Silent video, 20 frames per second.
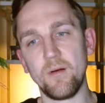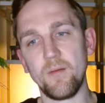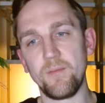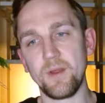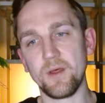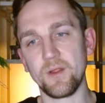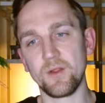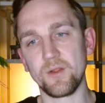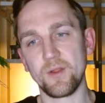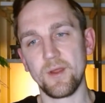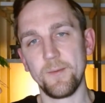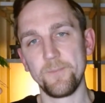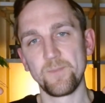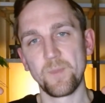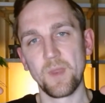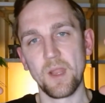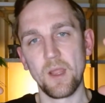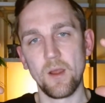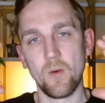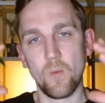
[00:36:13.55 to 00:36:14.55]
build
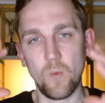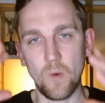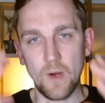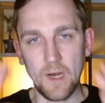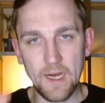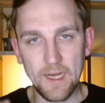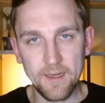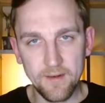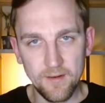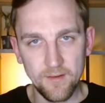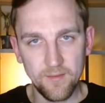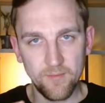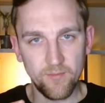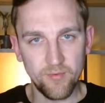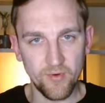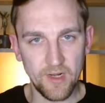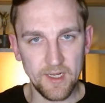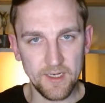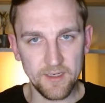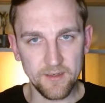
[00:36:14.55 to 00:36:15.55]
one
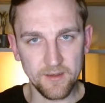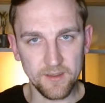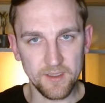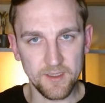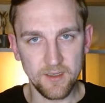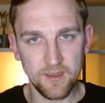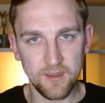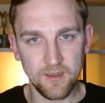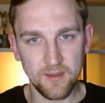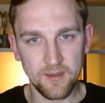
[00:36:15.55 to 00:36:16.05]
product,